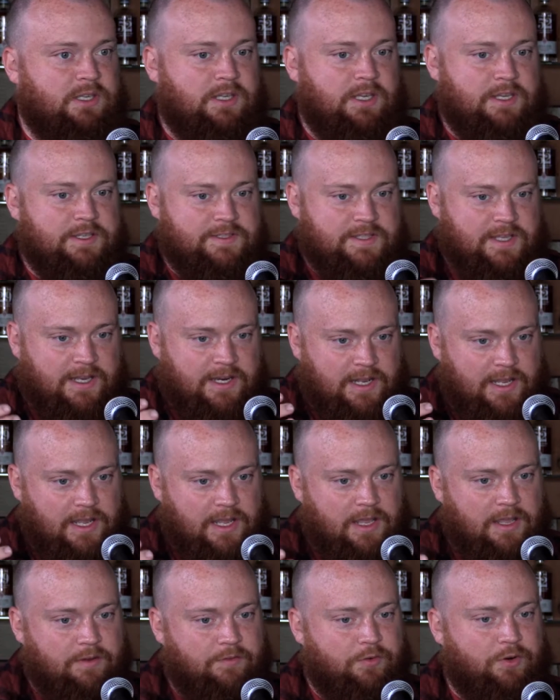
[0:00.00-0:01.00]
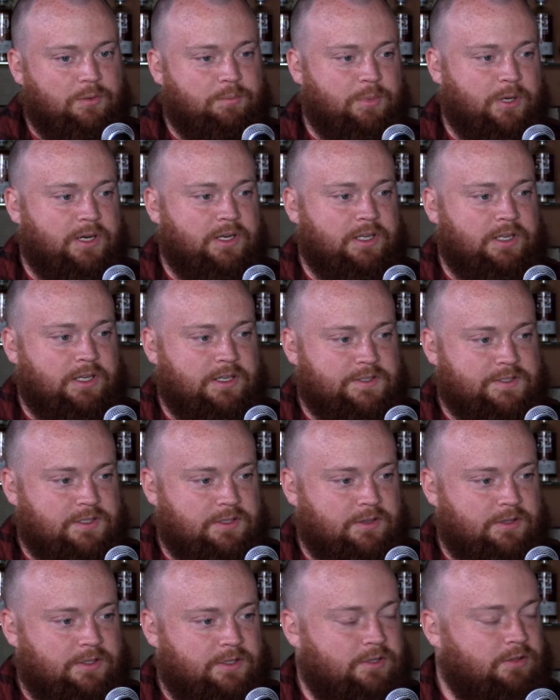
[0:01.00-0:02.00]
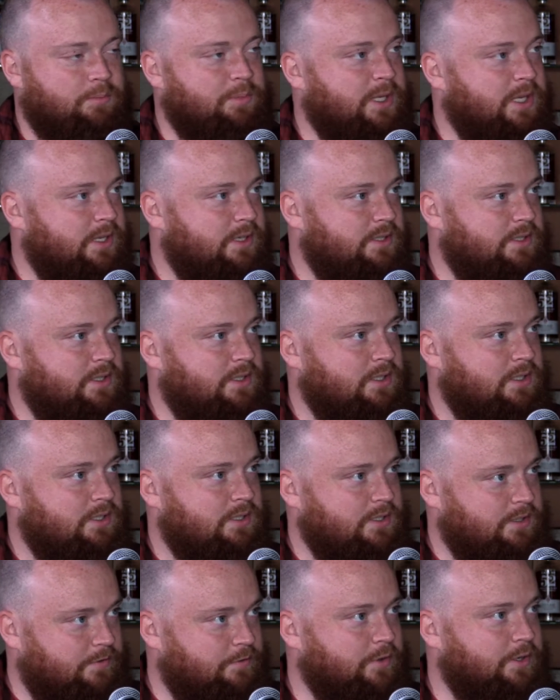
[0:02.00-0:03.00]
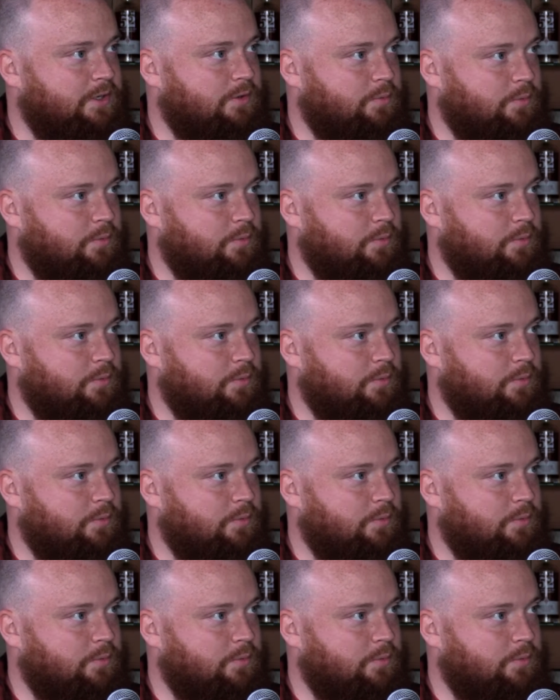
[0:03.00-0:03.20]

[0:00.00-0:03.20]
is that everybody is a little bit different.